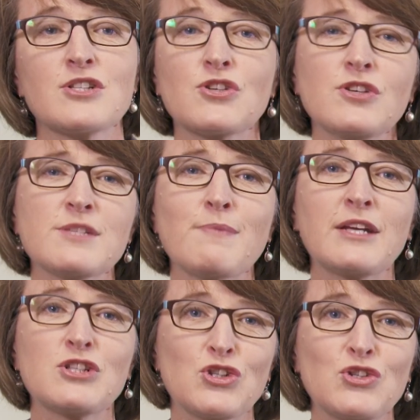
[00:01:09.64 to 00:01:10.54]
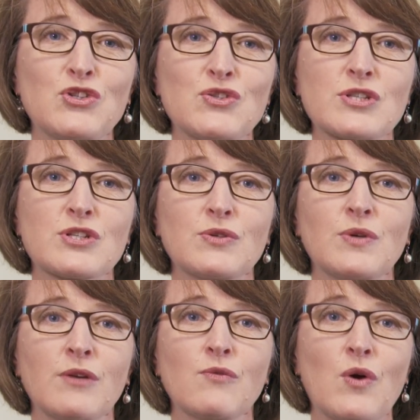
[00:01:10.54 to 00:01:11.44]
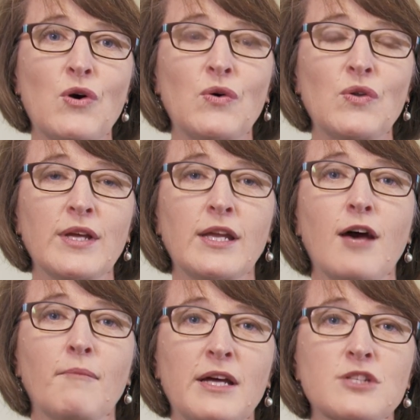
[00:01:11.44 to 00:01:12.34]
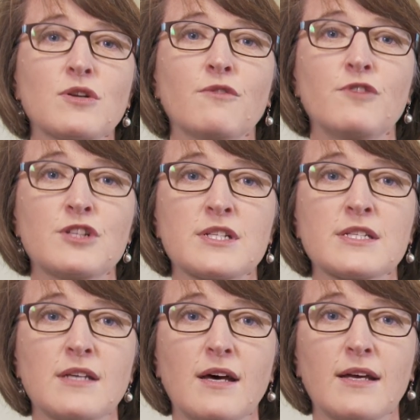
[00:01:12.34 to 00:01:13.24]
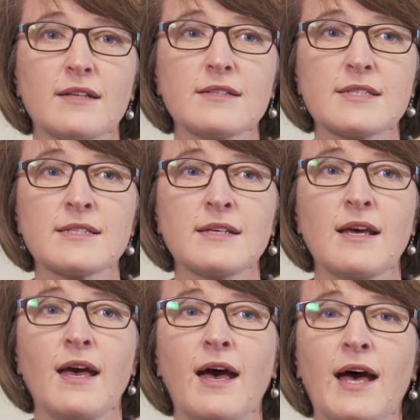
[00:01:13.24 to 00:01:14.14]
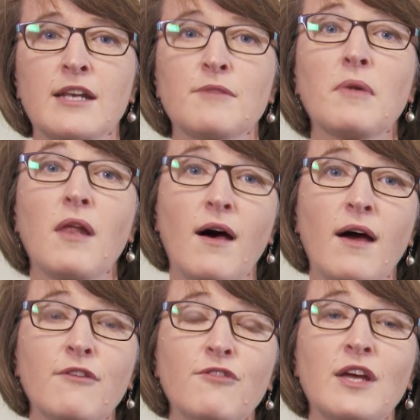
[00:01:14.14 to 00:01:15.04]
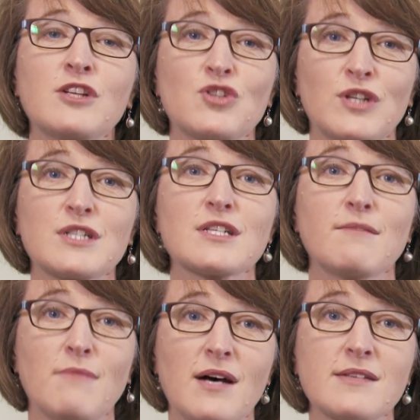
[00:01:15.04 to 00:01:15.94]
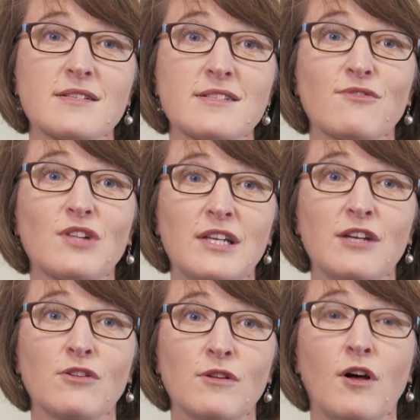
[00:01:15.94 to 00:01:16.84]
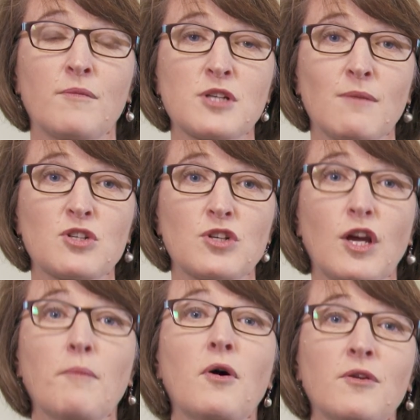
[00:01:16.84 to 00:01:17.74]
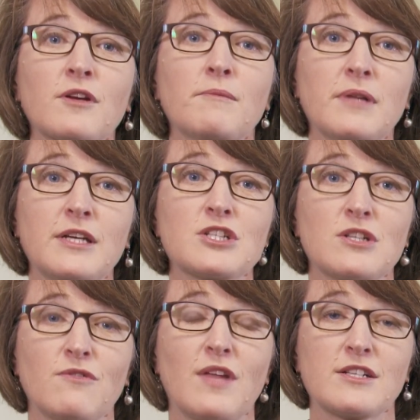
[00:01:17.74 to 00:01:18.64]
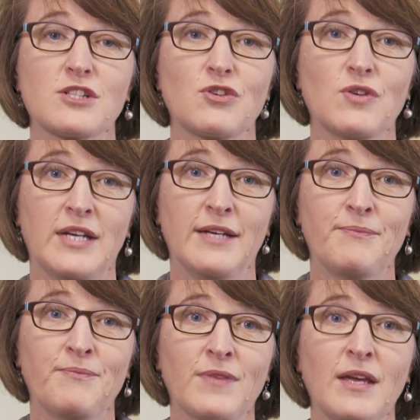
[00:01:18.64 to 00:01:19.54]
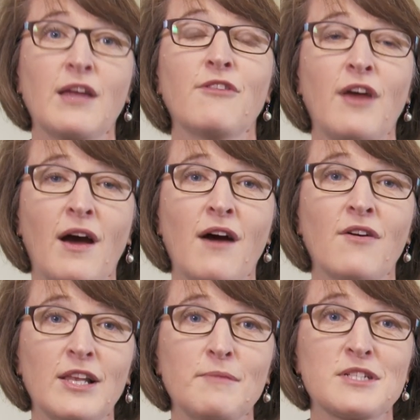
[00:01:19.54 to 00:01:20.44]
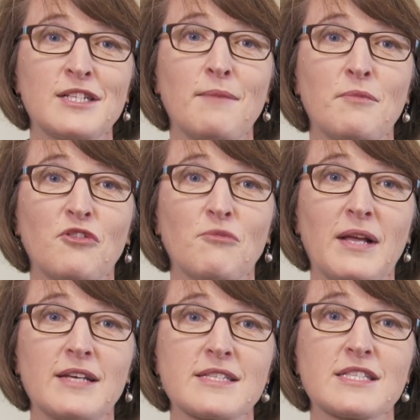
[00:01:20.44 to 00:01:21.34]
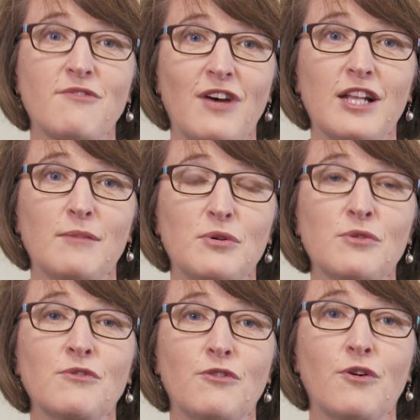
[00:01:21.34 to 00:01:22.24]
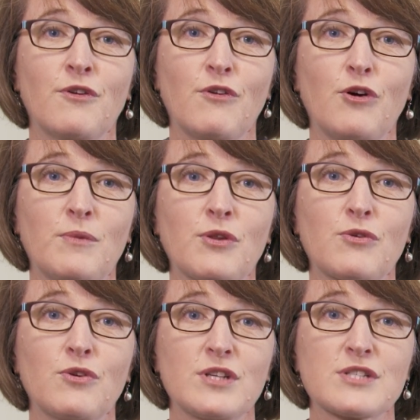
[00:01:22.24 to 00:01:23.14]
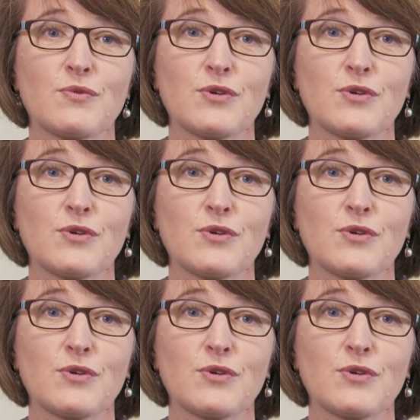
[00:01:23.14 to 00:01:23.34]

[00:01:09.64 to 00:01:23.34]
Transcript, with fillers: Students may choose to enrol in our Bachelor of Vision Science and apply for entry into the Masters of Clinical Optometry upon completion of that degree there are a limited number of places available for enrolment through this